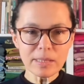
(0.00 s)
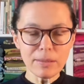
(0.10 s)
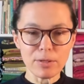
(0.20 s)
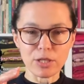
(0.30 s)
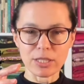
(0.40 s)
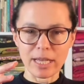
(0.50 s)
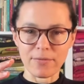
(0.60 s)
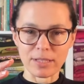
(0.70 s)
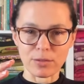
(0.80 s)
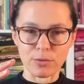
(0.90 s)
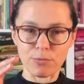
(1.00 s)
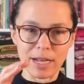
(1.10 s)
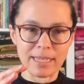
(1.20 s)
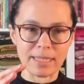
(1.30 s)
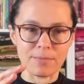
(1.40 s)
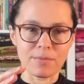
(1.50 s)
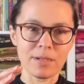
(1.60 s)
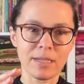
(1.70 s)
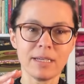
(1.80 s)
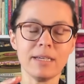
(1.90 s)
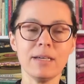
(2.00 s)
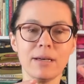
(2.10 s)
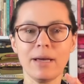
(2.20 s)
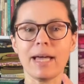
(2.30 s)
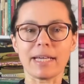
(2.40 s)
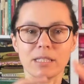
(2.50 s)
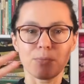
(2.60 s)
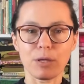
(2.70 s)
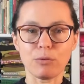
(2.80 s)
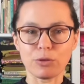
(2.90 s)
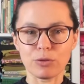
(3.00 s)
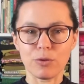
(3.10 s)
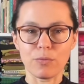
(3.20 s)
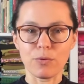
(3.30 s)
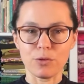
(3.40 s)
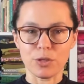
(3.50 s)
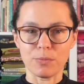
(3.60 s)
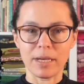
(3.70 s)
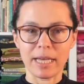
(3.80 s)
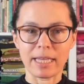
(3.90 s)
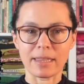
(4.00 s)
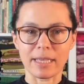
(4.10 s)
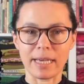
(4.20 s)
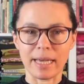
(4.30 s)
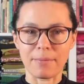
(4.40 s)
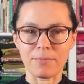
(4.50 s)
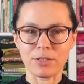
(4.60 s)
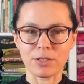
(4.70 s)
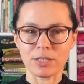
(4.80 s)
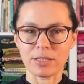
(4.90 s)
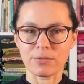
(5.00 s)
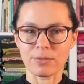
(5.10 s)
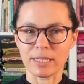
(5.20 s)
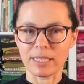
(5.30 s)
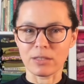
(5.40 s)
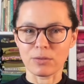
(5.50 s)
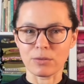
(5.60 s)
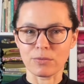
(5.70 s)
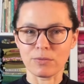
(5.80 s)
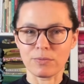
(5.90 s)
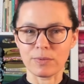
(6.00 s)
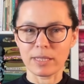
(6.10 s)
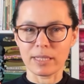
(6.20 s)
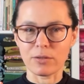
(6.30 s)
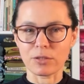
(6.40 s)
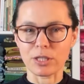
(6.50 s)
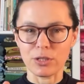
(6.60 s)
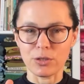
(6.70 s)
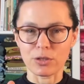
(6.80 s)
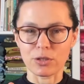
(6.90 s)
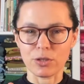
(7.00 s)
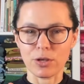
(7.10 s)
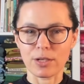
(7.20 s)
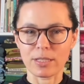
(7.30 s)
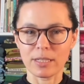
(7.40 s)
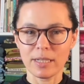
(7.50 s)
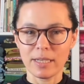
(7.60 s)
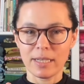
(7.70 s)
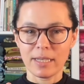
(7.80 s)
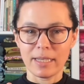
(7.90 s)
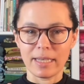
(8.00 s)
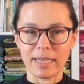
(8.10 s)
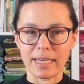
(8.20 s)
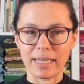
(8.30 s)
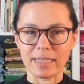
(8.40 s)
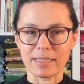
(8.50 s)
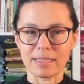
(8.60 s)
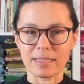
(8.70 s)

where you just have that sort of random explosion of volume at the hem, which doesn't really sort of, it looks like you got a skirt and